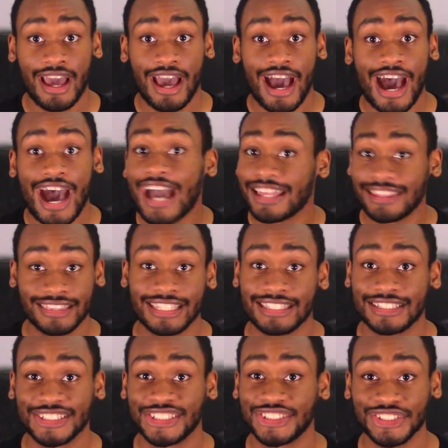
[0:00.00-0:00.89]
I think
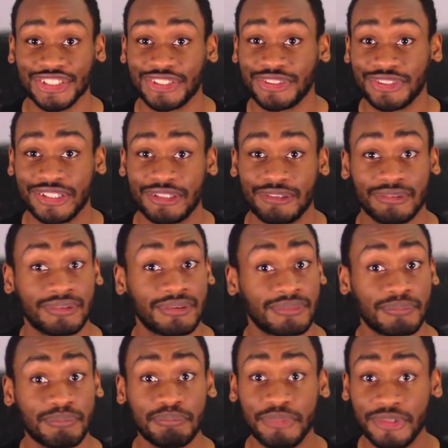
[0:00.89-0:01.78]
this is a good
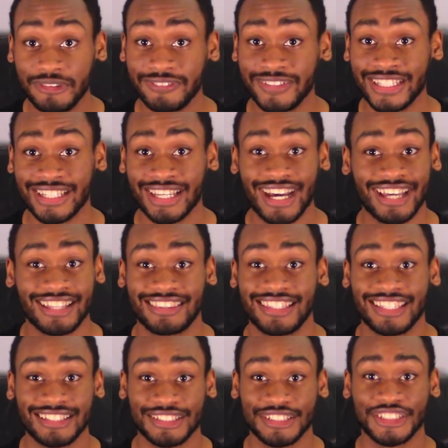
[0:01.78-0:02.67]
movie. I
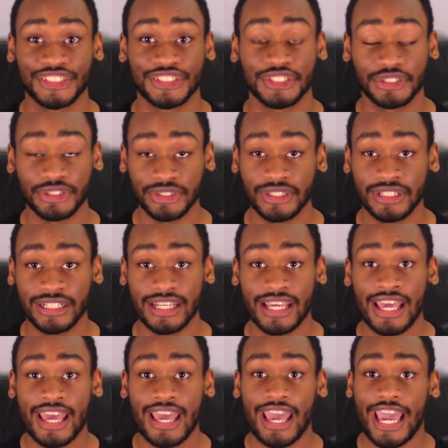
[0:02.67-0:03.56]
think this is a good
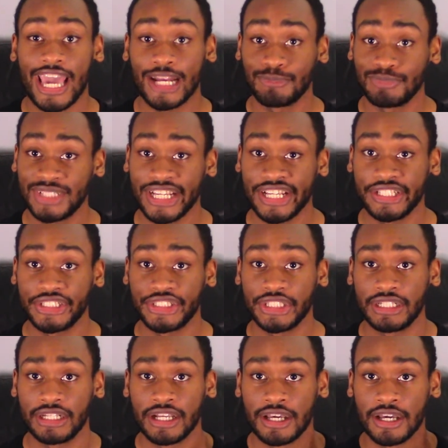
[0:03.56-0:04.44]

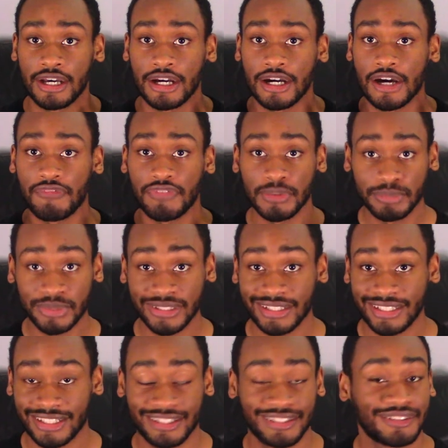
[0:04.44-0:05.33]
adaptation of the
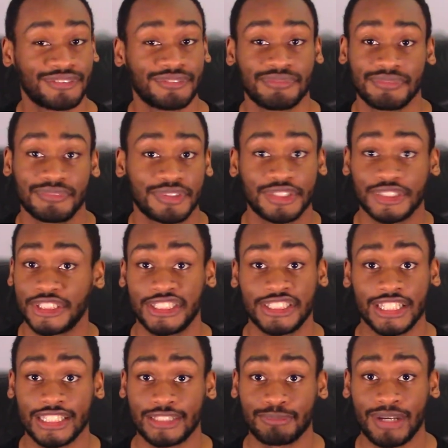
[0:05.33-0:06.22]
book.
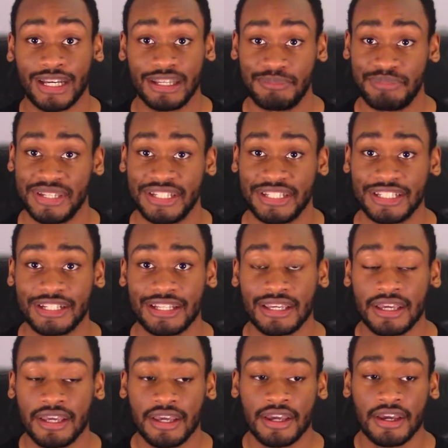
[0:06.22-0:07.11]
That's my opinion.
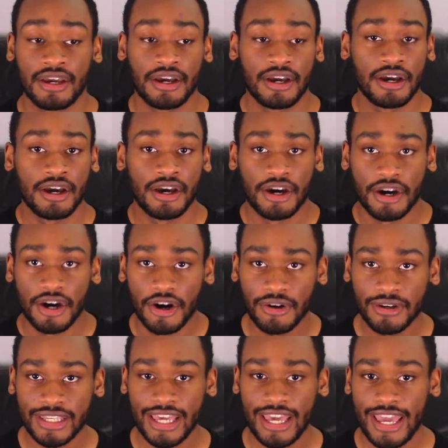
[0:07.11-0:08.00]

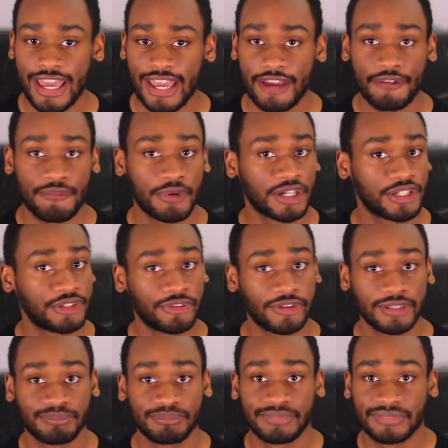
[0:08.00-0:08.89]
Okay, we're
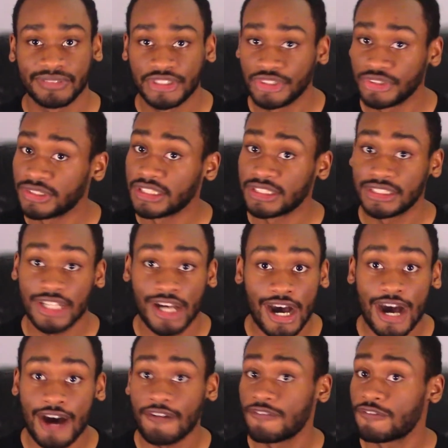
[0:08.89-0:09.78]
going to the
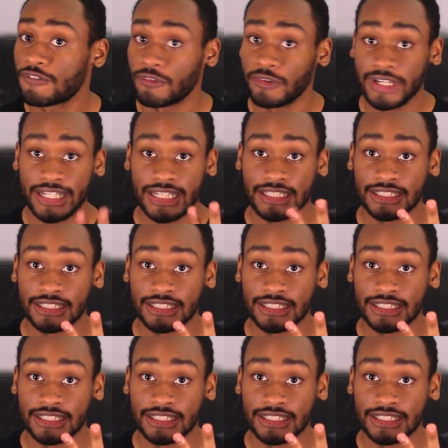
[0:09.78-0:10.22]
top three.